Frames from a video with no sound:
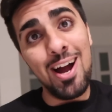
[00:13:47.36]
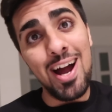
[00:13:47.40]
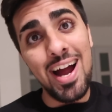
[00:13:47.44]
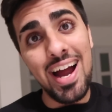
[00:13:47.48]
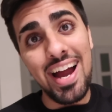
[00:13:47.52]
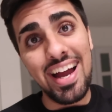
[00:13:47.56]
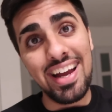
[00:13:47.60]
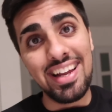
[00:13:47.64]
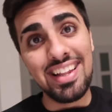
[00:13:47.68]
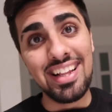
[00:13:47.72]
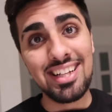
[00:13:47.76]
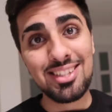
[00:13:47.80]
All
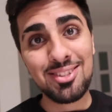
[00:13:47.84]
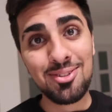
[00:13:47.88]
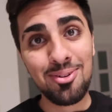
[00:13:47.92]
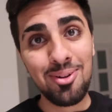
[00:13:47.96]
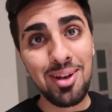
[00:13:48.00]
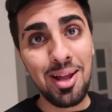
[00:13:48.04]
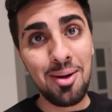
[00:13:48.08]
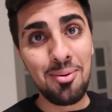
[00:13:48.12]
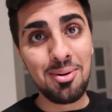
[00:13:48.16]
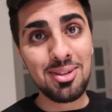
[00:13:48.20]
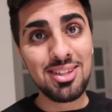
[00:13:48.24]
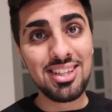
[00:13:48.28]
right, that's
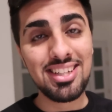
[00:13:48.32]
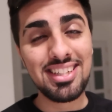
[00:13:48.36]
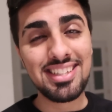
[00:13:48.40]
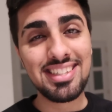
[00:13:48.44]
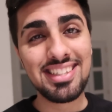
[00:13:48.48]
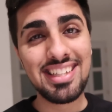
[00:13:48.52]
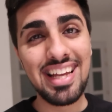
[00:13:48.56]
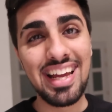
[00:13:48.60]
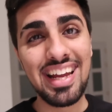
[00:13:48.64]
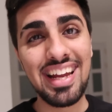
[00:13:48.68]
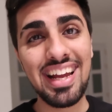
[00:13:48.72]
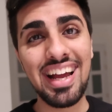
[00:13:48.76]
all I wanted to
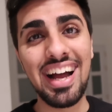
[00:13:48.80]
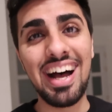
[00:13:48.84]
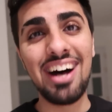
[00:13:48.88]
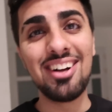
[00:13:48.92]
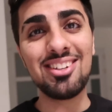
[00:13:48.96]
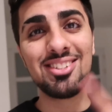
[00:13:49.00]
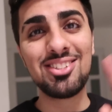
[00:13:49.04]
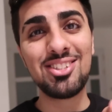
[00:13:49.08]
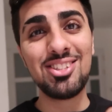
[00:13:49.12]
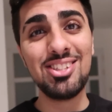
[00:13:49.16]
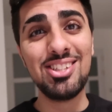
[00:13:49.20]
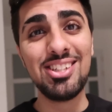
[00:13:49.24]
say.
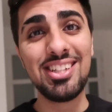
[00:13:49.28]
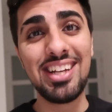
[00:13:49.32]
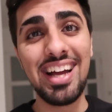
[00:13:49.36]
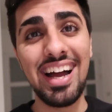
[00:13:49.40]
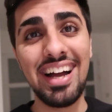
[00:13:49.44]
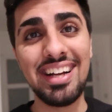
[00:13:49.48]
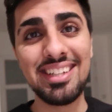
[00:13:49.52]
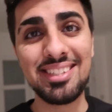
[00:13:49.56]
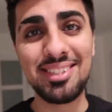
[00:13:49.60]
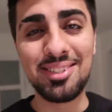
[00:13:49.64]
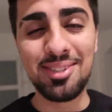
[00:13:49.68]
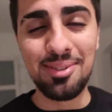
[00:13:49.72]
I'll see you
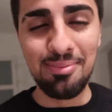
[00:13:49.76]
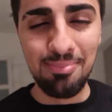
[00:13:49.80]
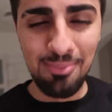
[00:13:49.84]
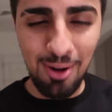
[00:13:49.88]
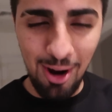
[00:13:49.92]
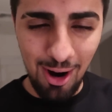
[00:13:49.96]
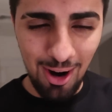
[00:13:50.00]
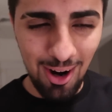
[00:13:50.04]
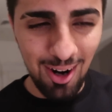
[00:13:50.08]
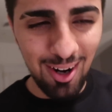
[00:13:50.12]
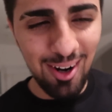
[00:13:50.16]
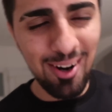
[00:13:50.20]
guys
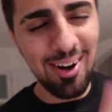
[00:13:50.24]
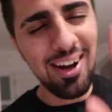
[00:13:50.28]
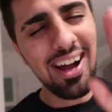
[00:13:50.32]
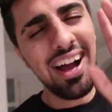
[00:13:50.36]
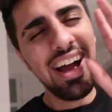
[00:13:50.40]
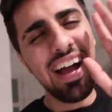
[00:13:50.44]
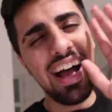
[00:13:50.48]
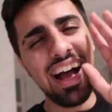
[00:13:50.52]
tomorrow.